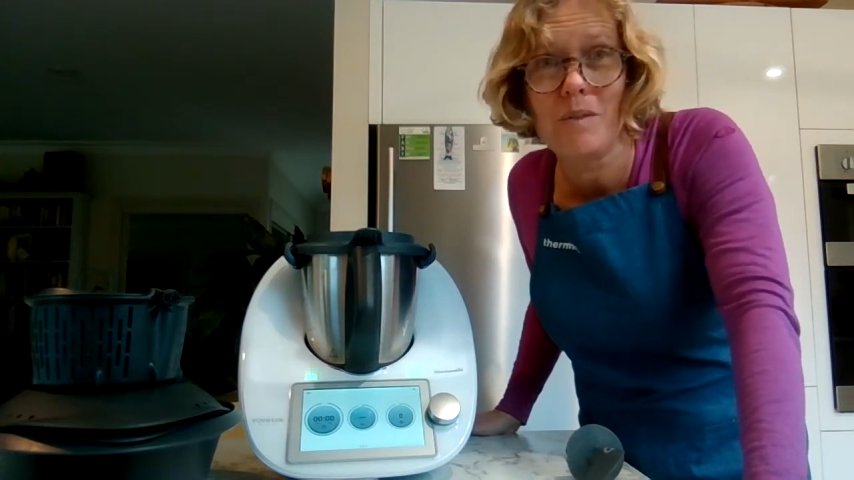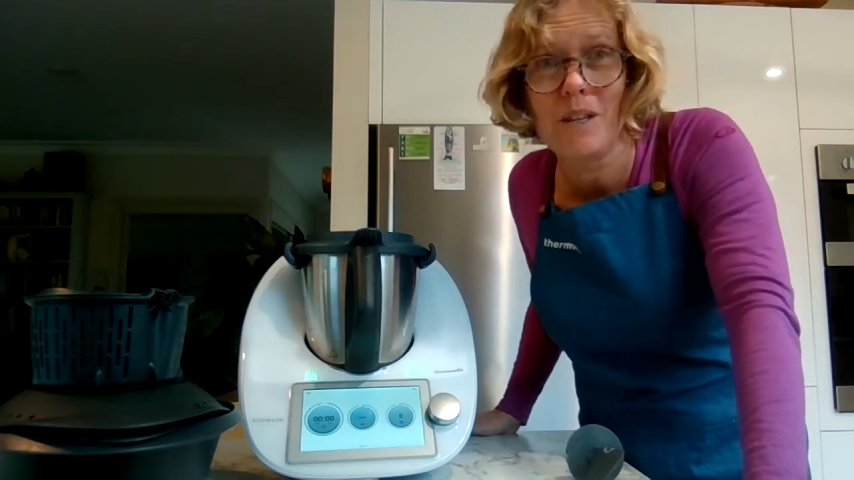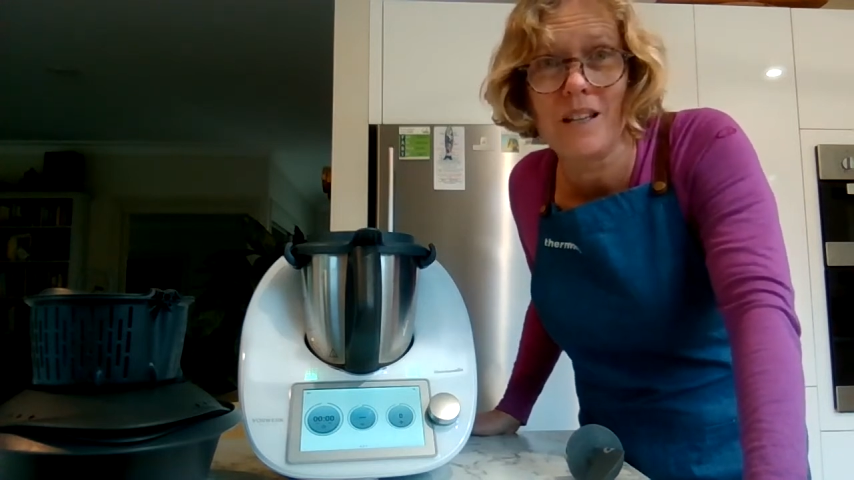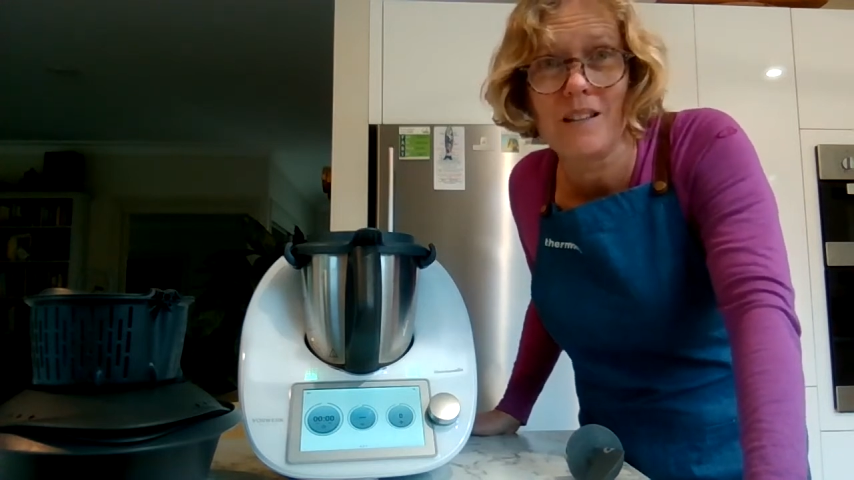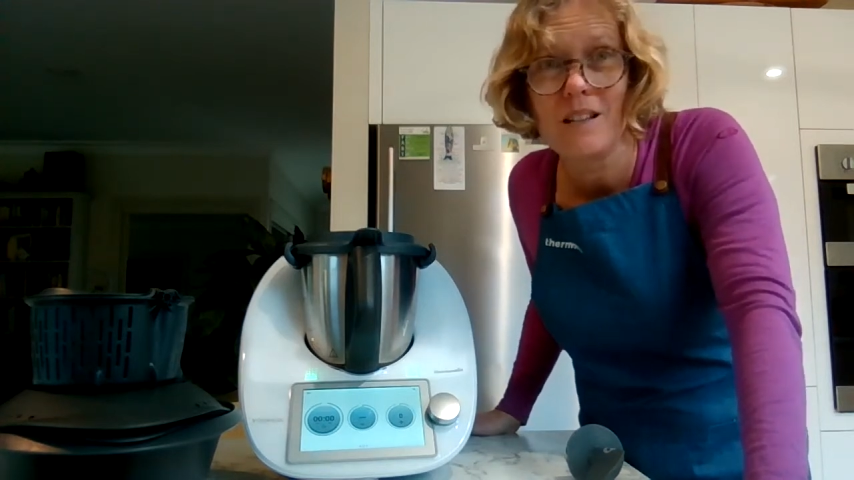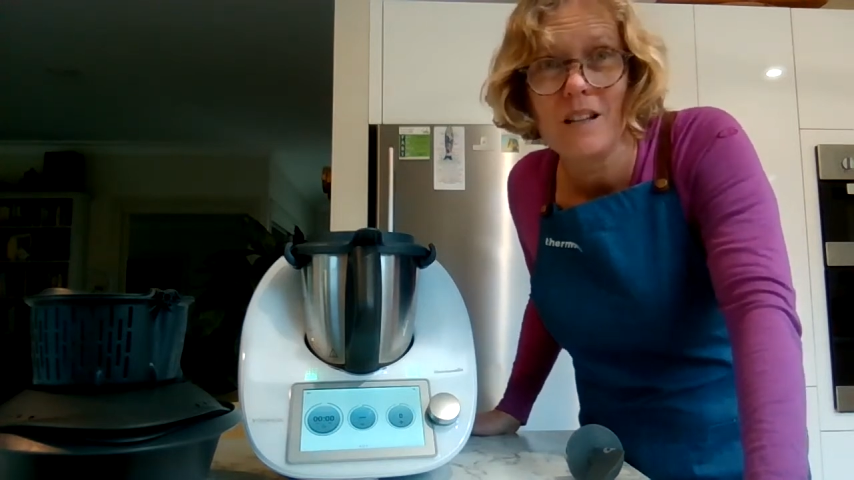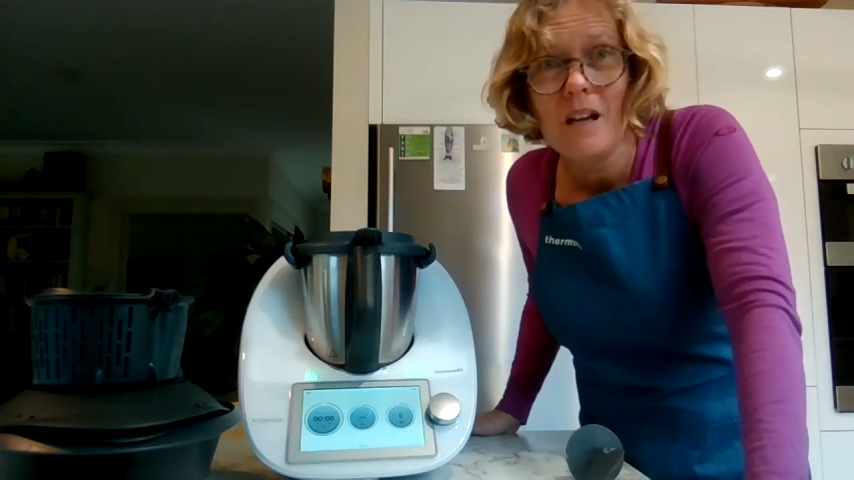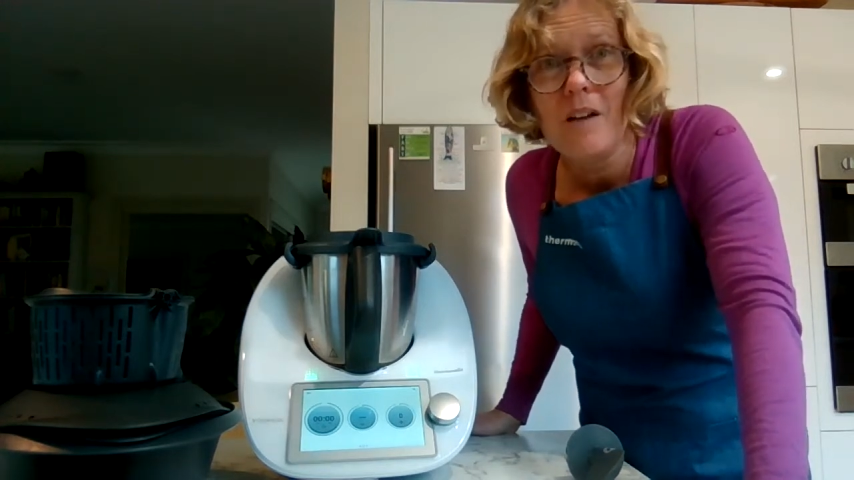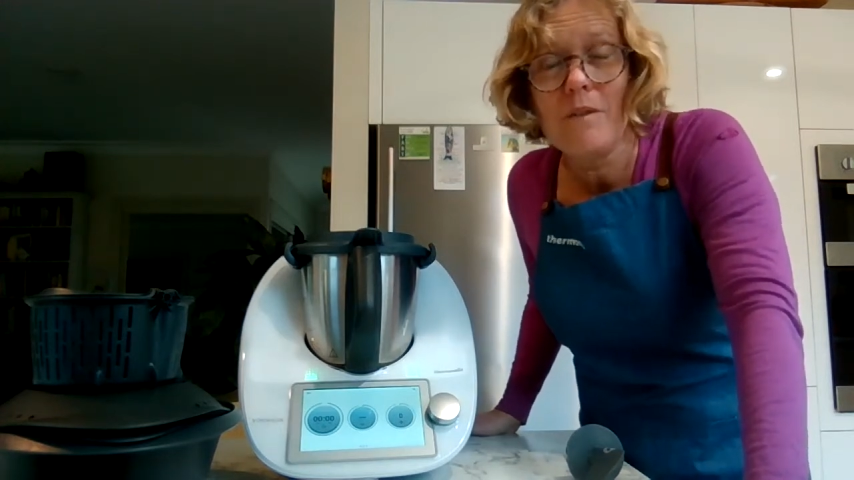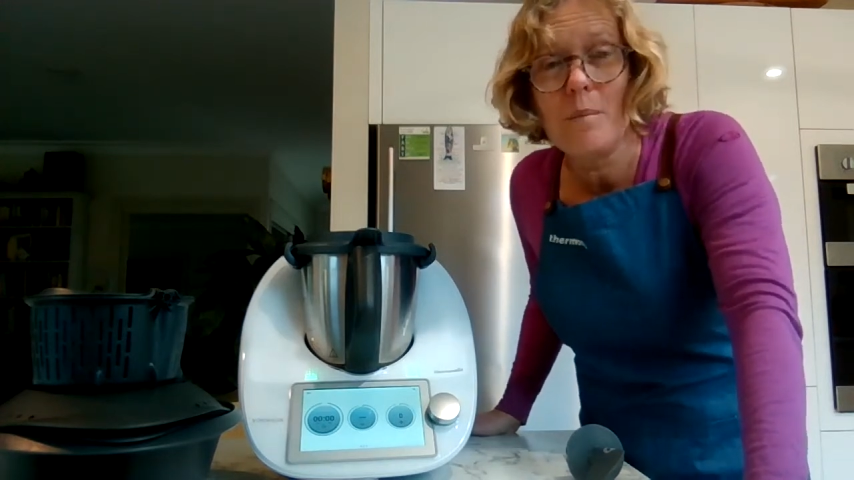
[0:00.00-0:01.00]
things.
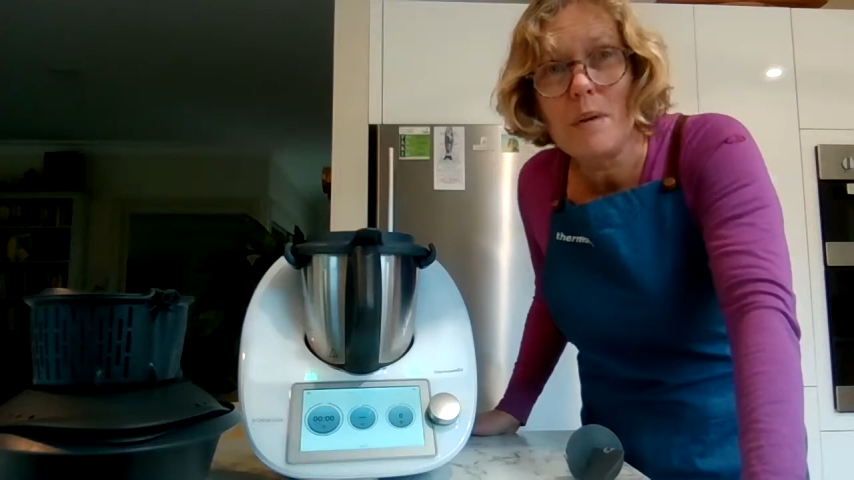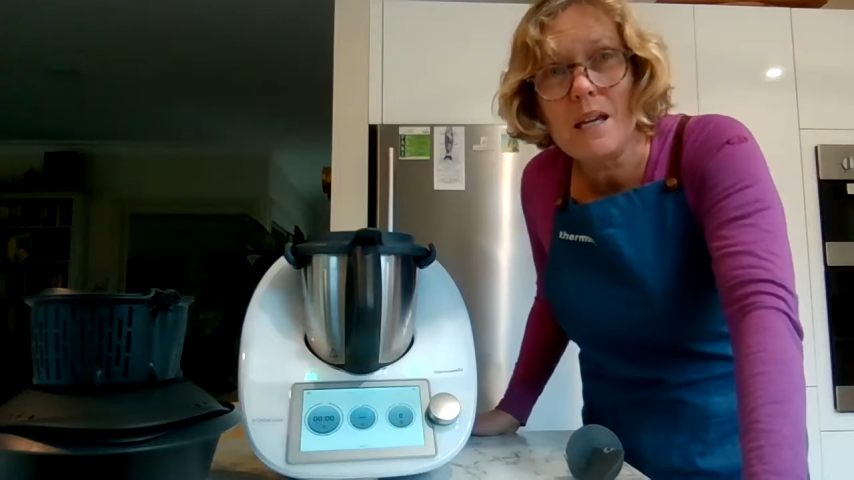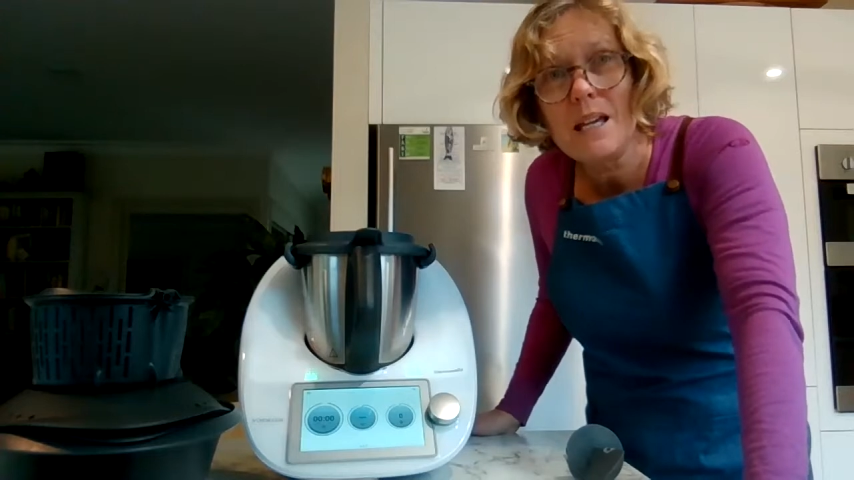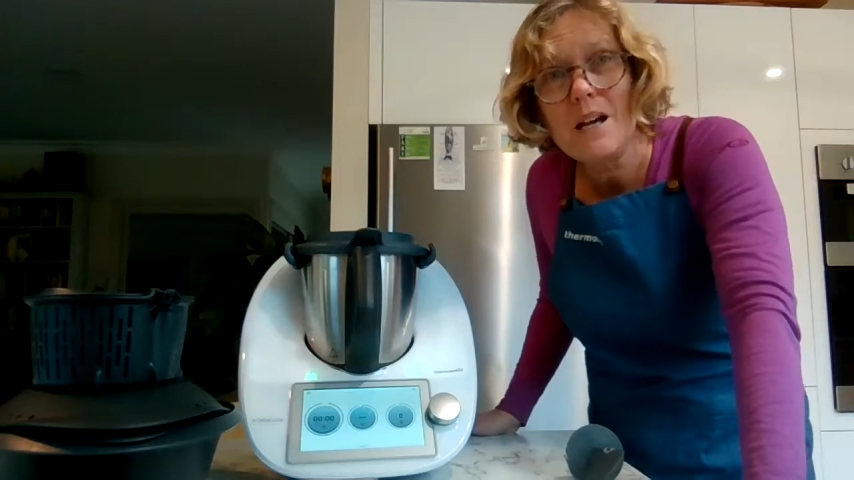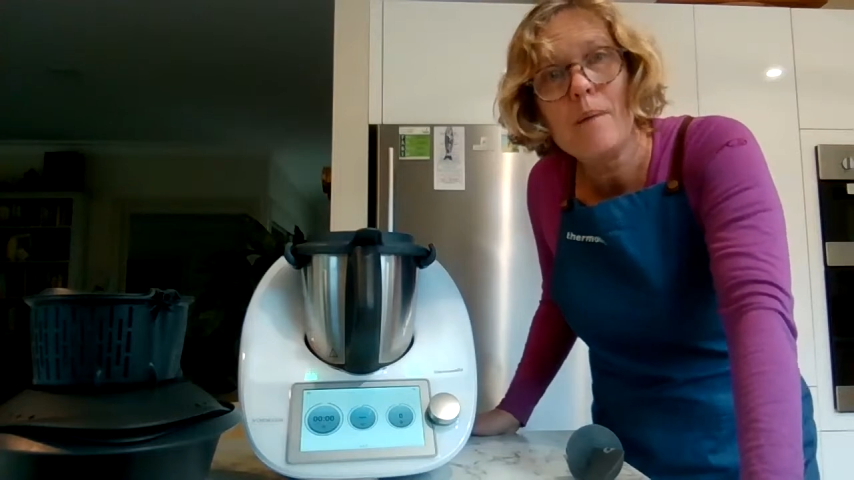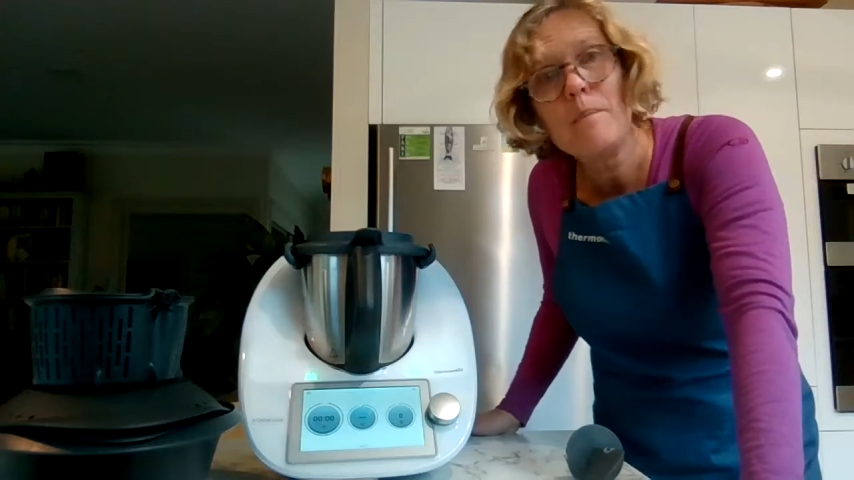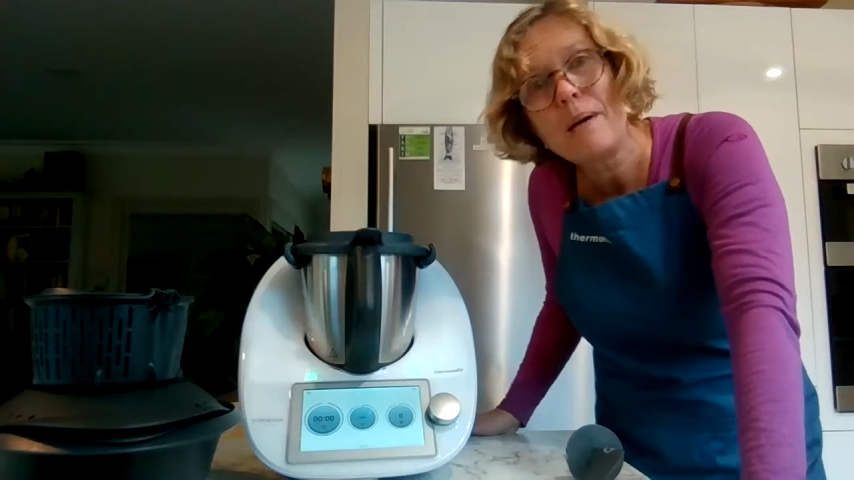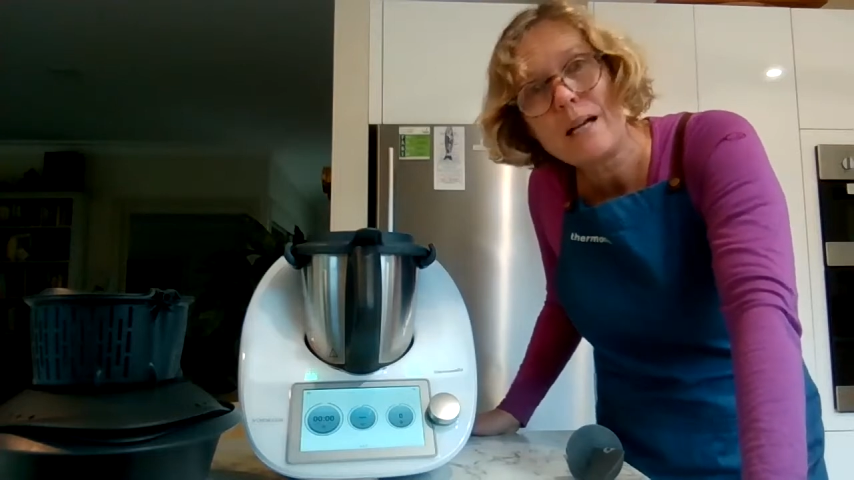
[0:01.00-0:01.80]
For me, I'm